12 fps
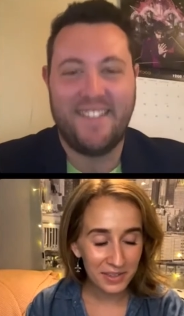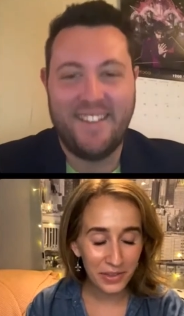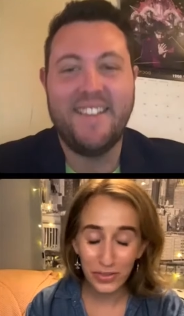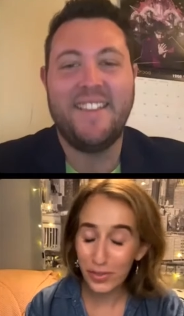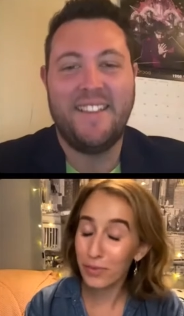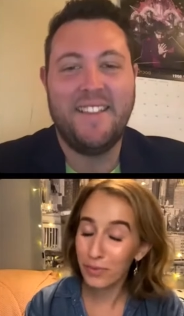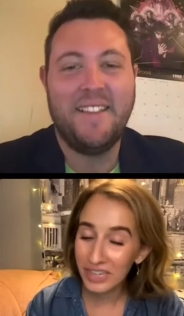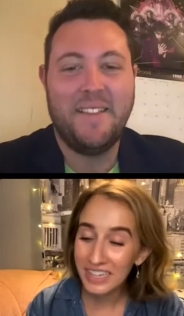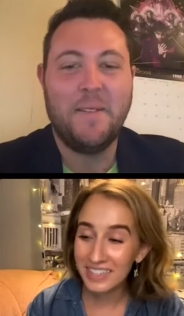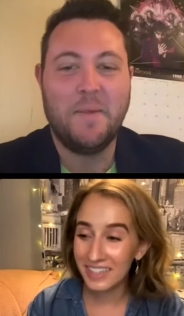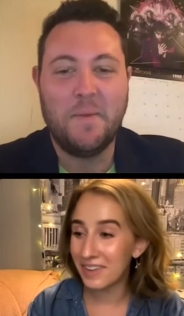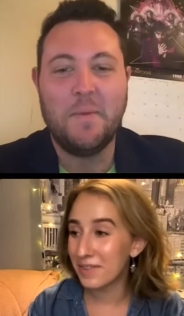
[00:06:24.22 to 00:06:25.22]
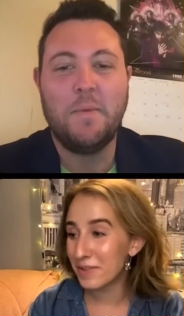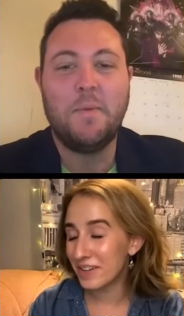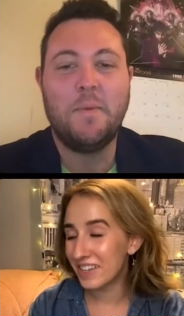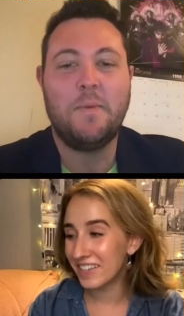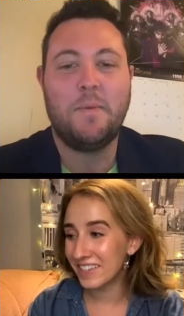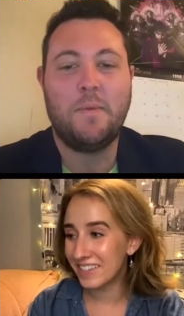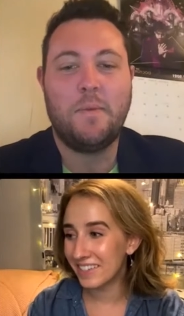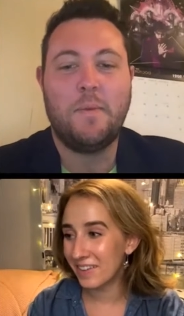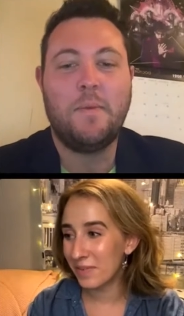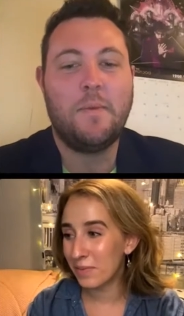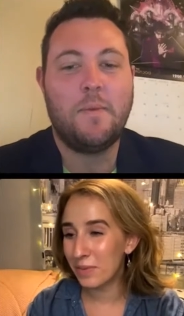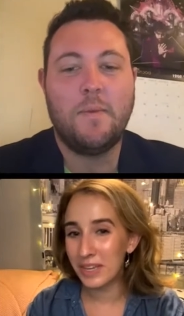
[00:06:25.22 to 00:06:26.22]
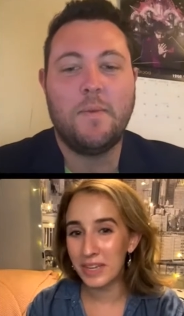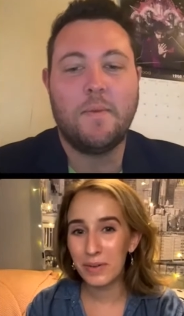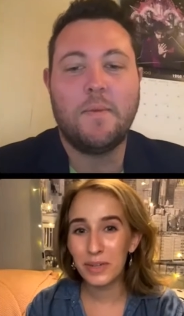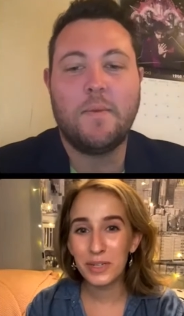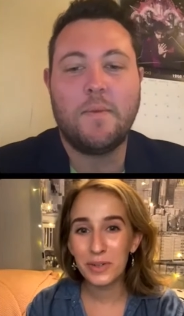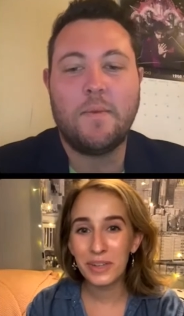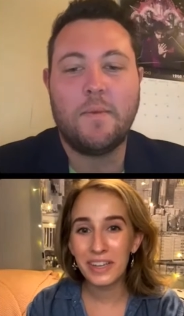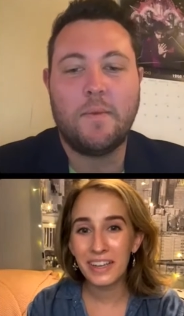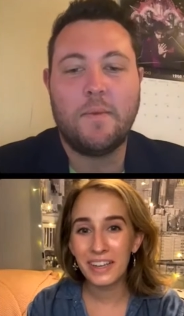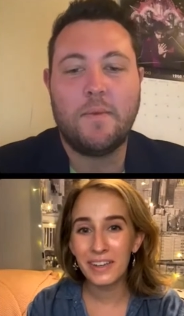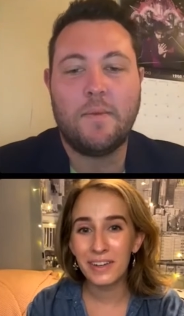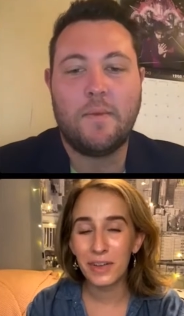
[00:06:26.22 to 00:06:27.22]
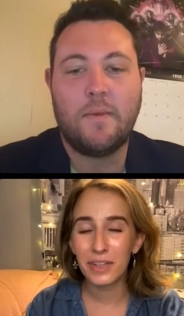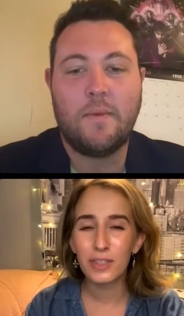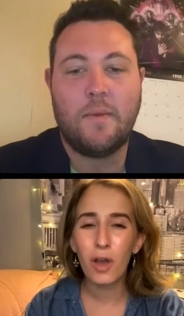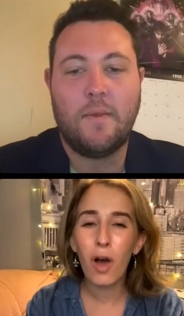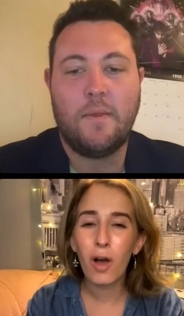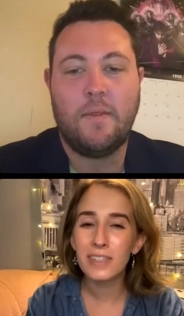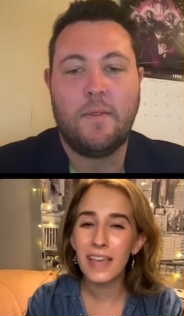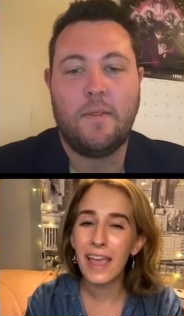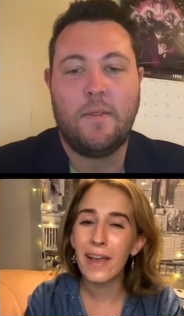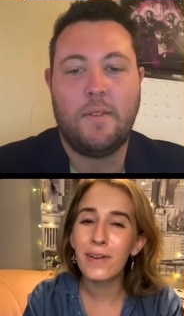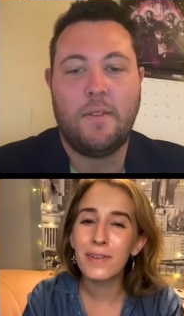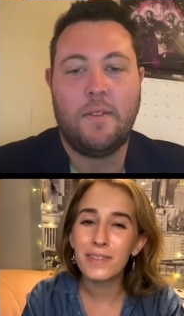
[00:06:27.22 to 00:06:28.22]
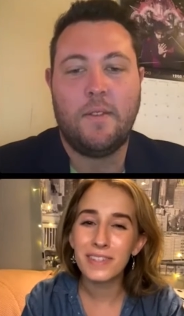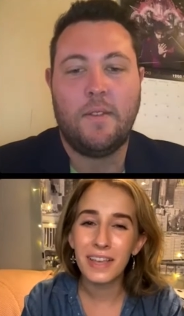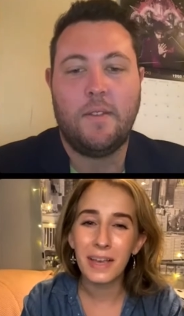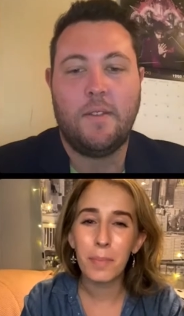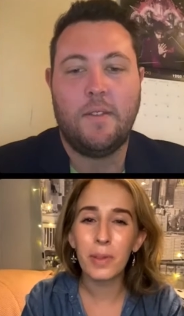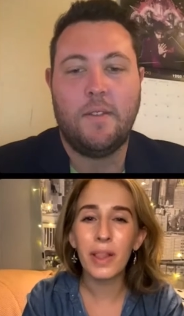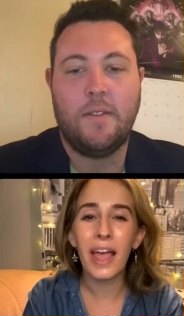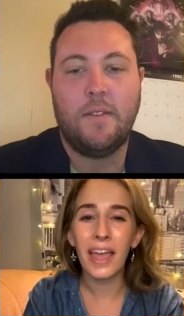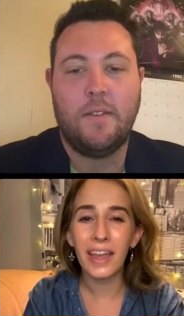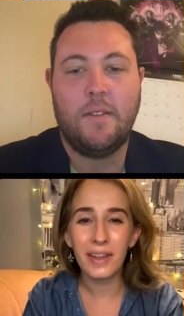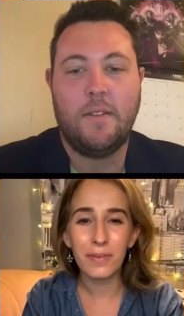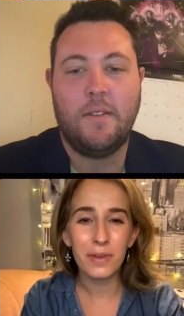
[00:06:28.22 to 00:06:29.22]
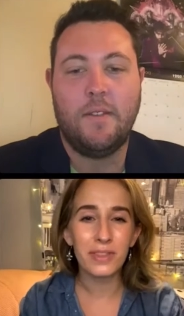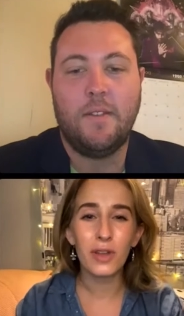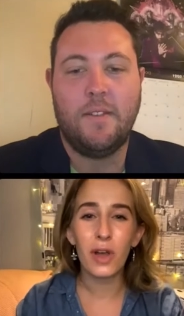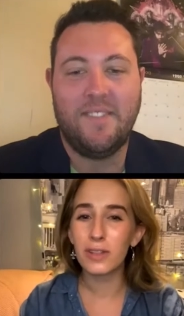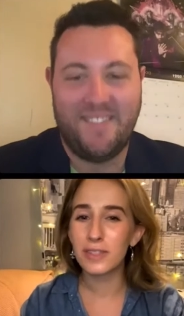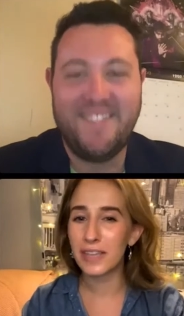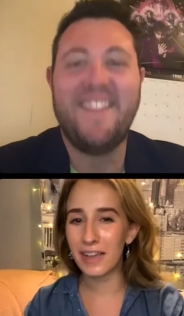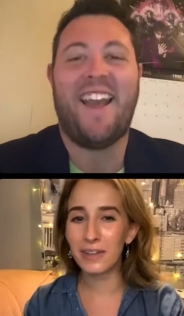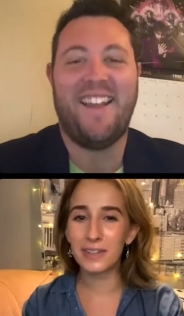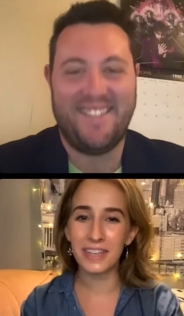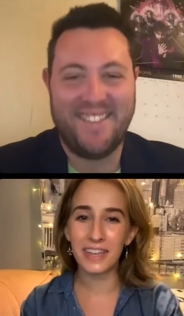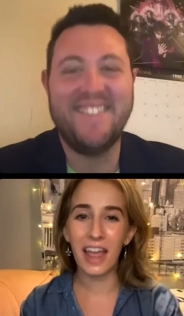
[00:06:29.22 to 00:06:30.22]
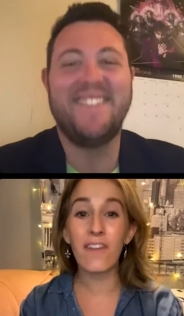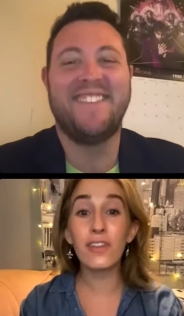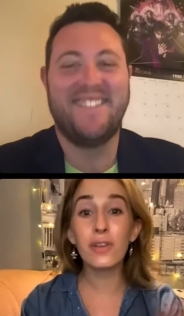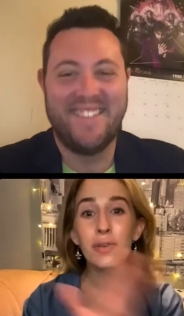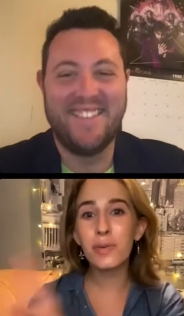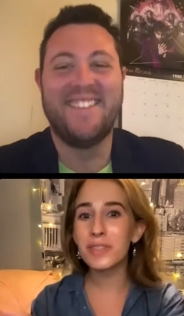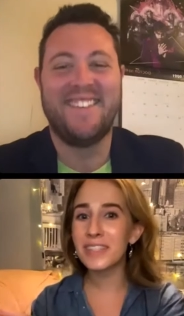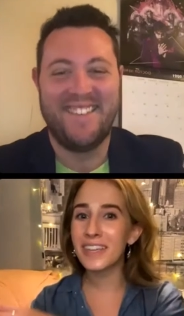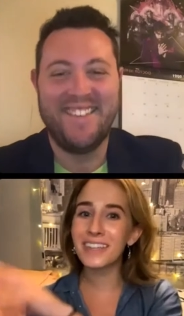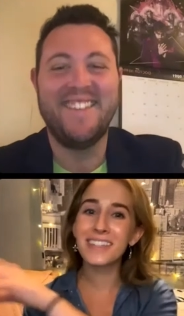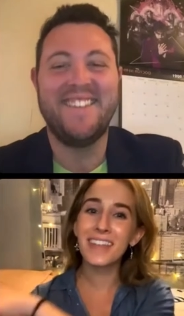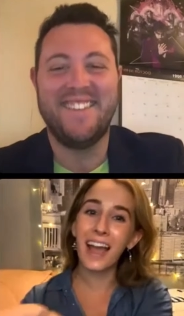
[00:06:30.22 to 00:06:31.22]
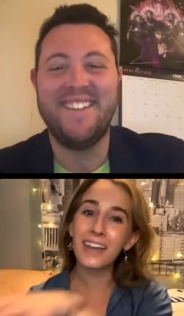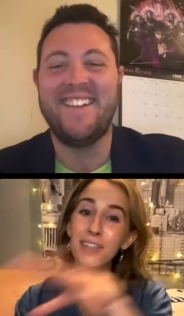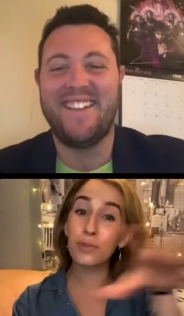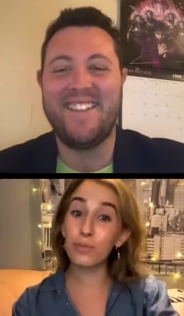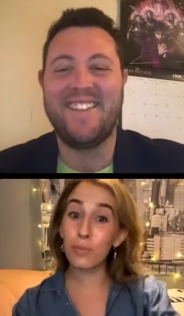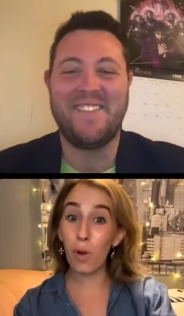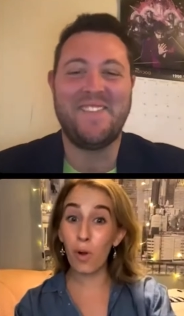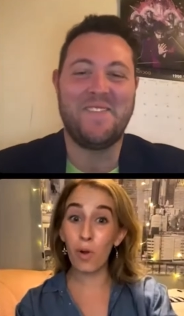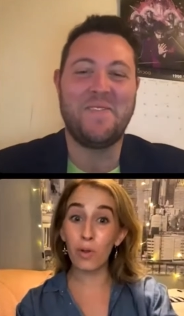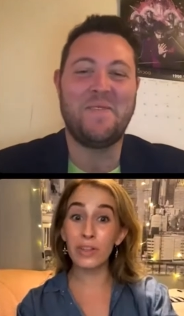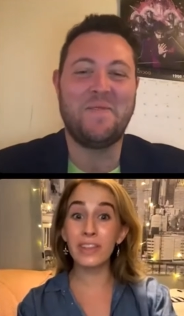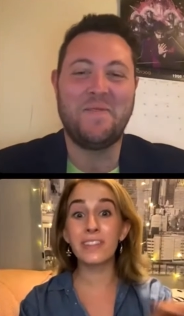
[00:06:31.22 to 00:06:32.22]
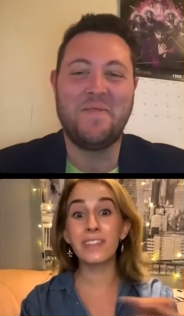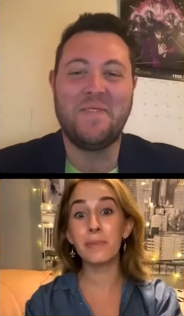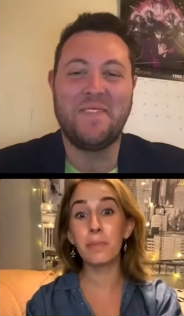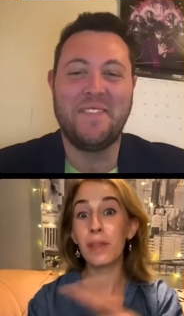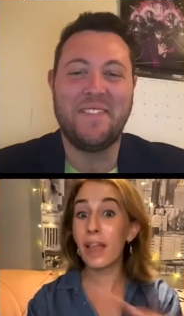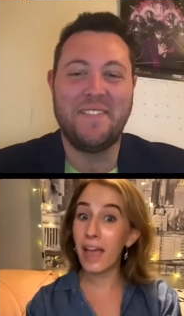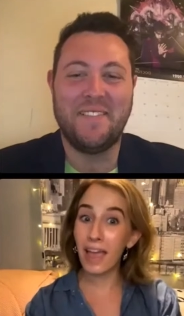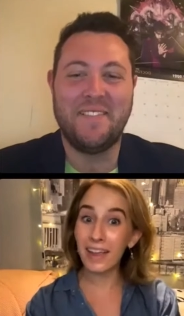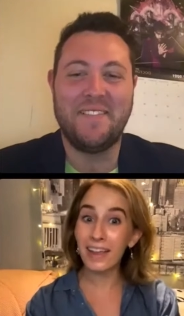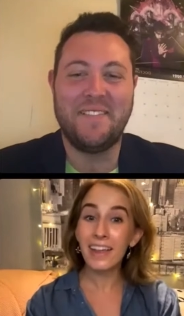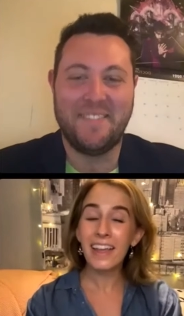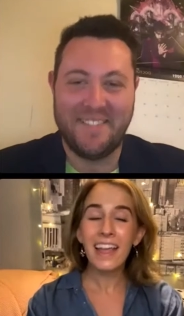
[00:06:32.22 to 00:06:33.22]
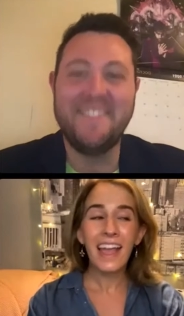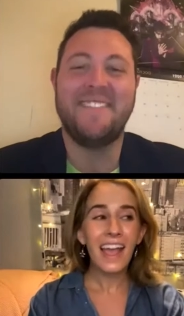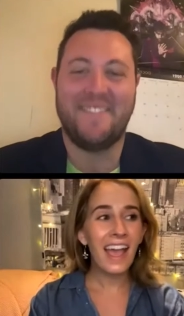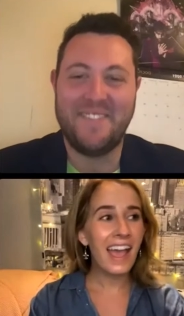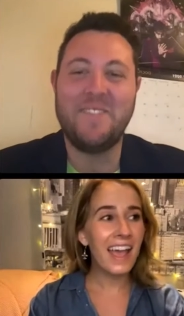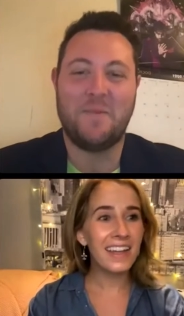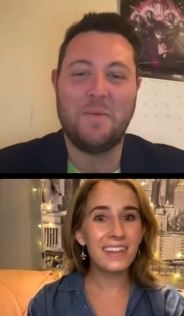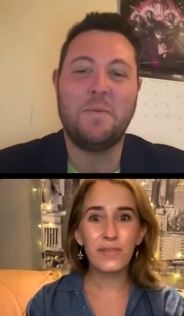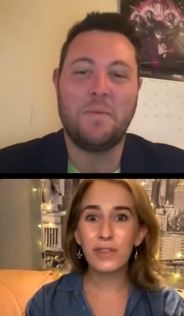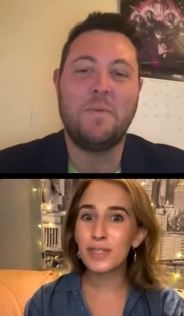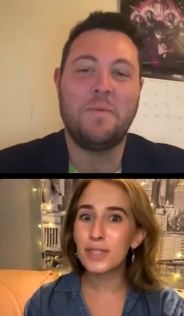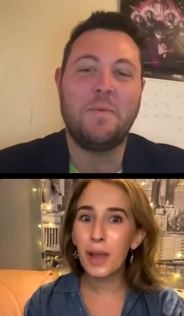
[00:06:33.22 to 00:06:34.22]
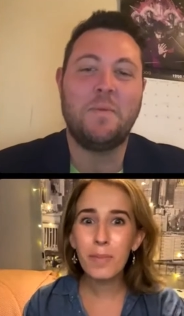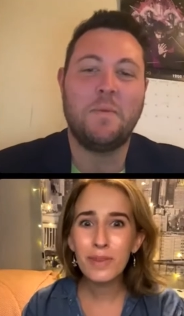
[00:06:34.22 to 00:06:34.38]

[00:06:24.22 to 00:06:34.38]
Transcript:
Speaker 1: the reason was we were doing, you know, like tall tales, like a play with tall tales, and everyone was like assigned a role in the play. And for some